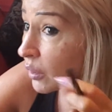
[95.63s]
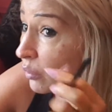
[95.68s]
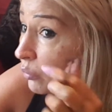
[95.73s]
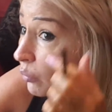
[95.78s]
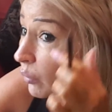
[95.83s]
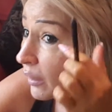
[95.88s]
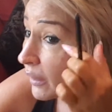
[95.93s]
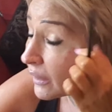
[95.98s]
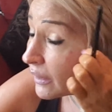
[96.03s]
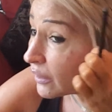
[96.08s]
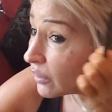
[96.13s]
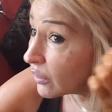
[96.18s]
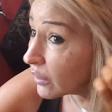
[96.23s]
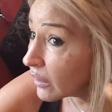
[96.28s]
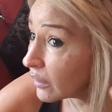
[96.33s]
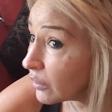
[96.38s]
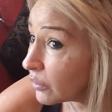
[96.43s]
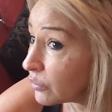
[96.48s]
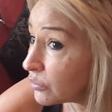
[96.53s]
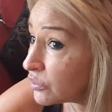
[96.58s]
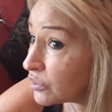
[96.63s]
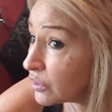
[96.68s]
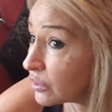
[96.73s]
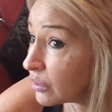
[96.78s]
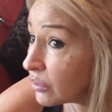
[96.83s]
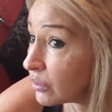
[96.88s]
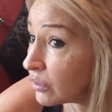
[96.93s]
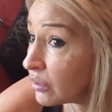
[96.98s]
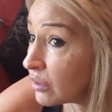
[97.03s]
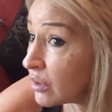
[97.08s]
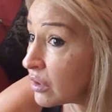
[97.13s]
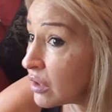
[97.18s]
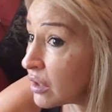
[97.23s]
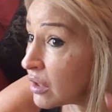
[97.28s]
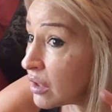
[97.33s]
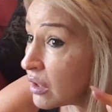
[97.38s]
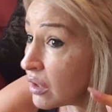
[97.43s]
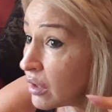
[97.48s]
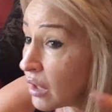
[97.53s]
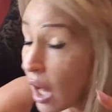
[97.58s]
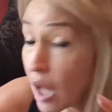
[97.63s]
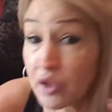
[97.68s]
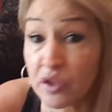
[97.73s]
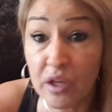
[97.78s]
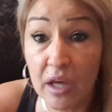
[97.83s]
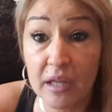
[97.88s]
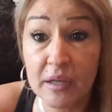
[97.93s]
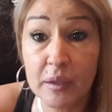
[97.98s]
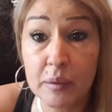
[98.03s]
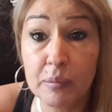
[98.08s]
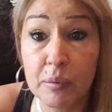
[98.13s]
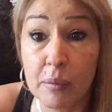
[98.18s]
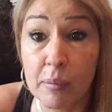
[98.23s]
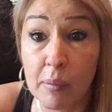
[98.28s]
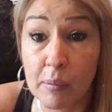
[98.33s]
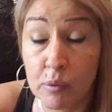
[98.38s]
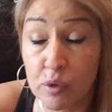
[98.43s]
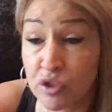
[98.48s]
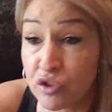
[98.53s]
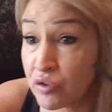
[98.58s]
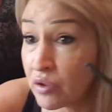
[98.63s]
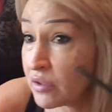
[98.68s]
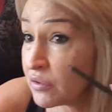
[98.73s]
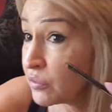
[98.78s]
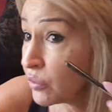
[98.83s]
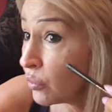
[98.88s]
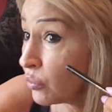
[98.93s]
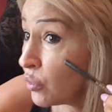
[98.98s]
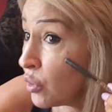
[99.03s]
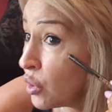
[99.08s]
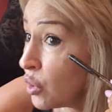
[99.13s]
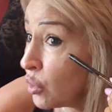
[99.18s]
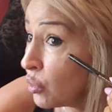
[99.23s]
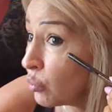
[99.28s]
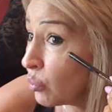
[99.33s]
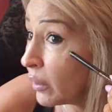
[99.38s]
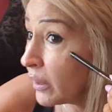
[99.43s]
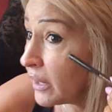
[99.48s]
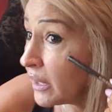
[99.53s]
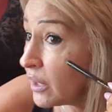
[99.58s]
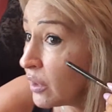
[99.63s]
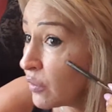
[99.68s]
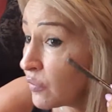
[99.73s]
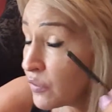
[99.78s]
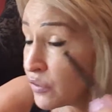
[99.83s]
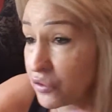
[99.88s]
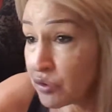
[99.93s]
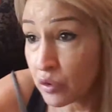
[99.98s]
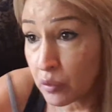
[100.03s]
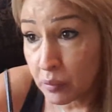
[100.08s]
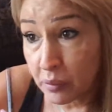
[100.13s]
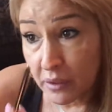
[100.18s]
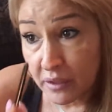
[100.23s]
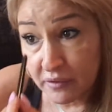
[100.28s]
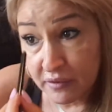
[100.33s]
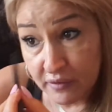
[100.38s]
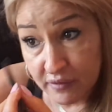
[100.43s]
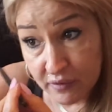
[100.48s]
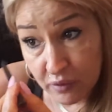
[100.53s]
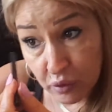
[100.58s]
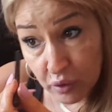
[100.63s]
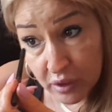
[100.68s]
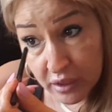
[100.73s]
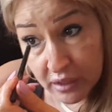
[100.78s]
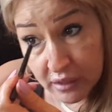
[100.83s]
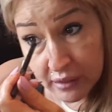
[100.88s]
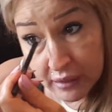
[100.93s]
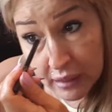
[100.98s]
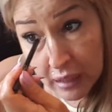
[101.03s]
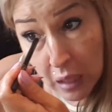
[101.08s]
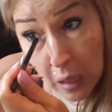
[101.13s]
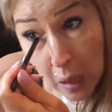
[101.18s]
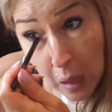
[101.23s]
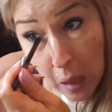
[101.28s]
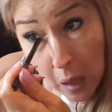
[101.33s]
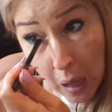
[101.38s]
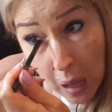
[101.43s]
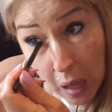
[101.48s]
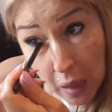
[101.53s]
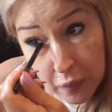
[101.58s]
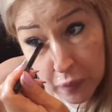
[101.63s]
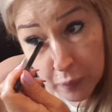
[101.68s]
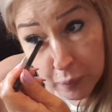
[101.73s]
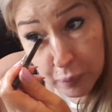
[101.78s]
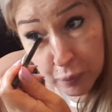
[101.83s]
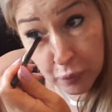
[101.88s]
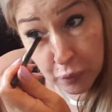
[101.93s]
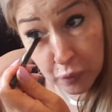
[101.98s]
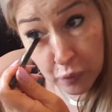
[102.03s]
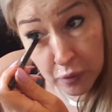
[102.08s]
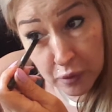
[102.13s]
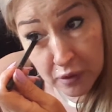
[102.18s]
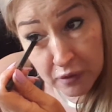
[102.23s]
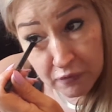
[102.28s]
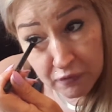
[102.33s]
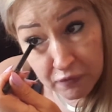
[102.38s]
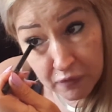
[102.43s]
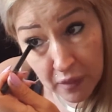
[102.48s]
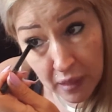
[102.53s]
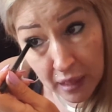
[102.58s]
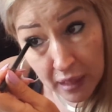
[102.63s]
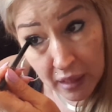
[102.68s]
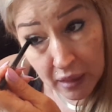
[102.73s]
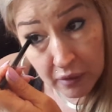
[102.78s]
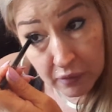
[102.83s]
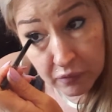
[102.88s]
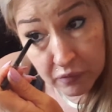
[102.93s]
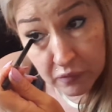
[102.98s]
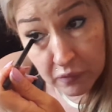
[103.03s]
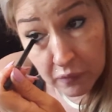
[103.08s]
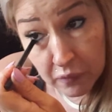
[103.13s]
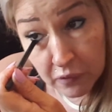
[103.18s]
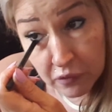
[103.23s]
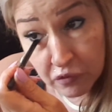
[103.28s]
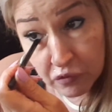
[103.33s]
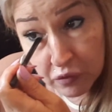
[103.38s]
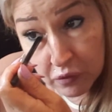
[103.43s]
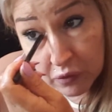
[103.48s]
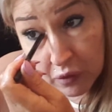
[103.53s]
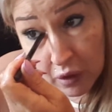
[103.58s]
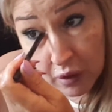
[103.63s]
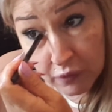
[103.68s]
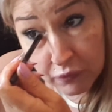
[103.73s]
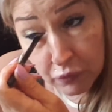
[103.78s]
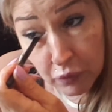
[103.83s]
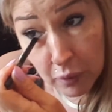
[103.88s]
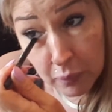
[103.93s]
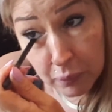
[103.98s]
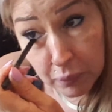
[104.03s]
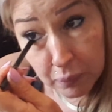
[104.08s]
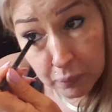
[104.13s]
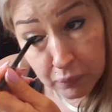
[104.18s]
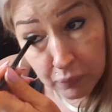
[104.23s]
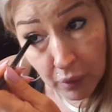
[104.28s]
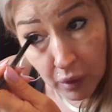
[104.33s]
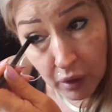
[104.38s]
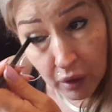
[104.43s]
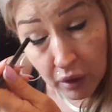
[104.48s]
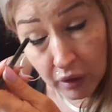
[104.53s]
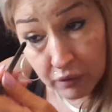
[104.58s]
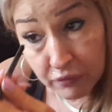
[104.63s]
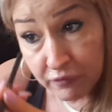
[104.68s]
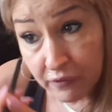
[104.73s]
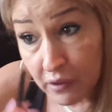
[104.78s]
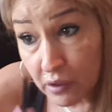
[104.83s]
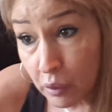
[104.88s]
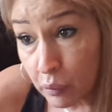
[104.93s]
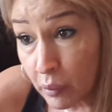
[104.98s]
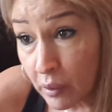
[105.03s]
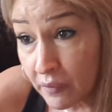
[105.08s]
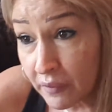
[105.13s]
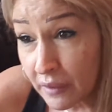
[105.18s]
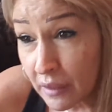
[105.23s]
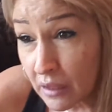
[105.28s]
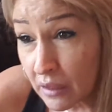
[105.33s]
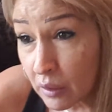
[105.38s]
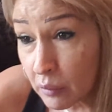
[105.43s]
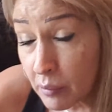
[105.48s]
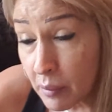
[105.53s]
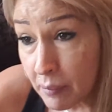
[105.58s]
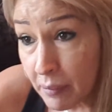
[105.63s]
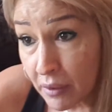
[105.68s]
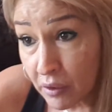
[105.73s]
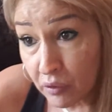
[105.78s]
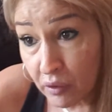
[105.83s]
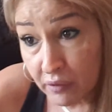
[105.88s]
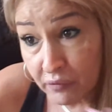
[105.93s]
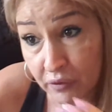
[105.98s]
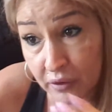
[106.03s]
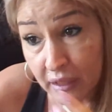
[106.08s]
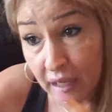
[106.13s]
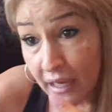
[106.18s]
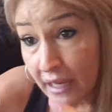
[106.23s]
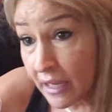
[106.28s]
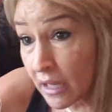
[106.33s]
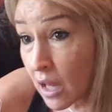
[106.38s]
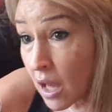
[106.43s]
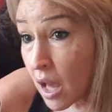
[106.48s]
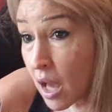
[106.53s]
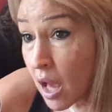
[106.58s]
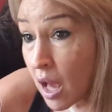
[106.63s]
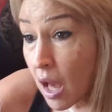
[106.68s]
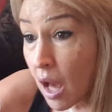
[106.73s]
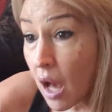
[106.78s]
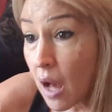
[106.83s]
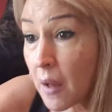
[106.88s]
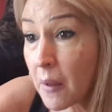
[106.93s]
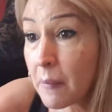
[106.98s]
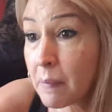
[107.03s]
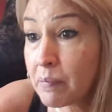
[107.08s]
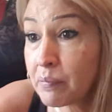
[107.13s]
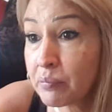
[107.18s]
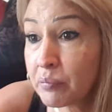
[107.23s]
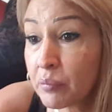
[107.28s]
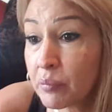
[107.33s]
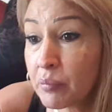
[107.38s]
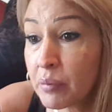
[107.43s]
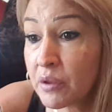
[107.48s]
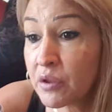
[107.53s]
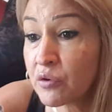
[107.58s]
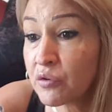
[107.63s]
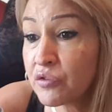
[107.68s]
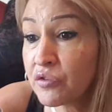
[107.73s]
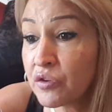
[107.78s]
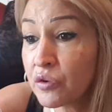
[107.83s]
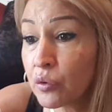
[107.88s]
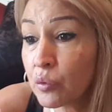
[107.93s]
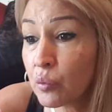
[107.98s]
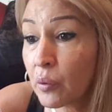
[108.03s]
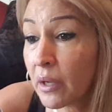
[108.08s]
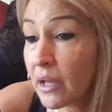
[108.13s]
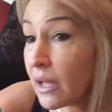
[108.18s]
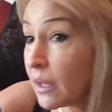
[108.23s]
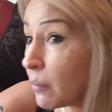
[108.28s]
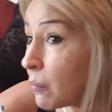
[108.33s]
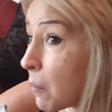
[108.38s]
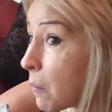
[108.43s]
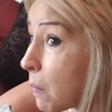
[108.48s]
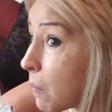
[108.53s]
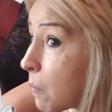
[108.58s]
right here I got lotion on. I did put my moisturizer on. Right here, the 2 places that are healing. They're pretty flat, so they should cover up fairly well. They get a little bit better every day, but they're still red.